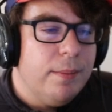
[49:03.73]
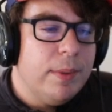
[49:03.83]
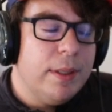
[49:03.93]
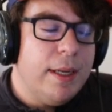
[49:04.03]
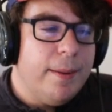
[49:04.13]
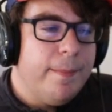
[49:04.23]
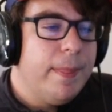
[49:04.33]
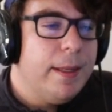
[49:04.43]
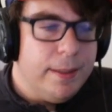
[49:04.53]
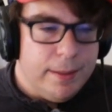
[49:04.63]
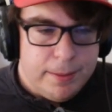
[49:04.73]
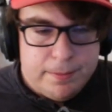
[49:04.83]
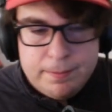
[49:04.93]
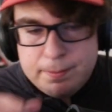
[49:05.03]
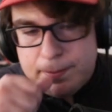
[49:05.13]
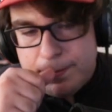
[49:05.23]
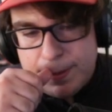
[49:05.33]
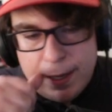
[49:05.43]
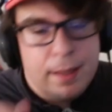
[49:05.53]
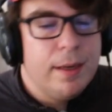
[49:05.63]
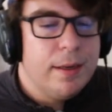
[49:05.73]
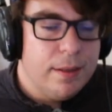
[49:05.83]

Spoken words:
yeah, I like it a lot.